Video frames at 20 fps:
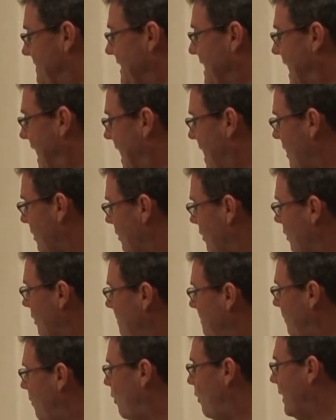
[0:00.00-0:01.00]
the arrow
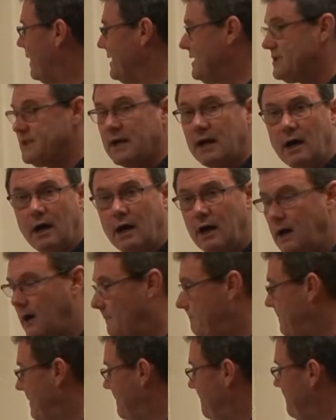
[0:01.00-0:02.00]
points
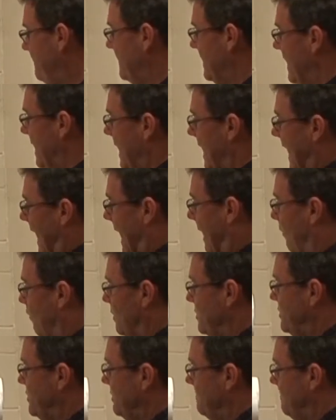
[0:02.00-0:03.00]
up, I
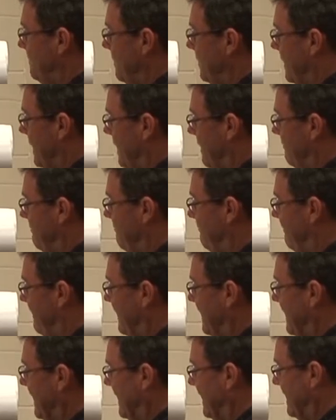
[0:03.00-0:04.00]
want you to put a
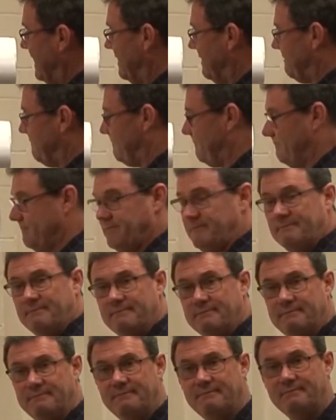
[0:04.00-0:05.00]
V
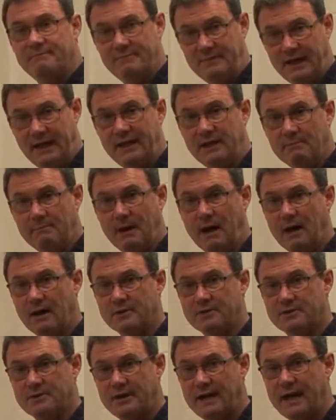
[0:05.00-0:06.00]
in the
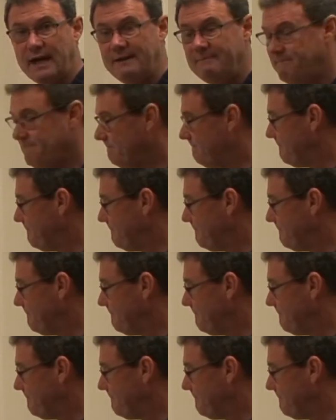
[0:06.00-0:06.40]
box, okay?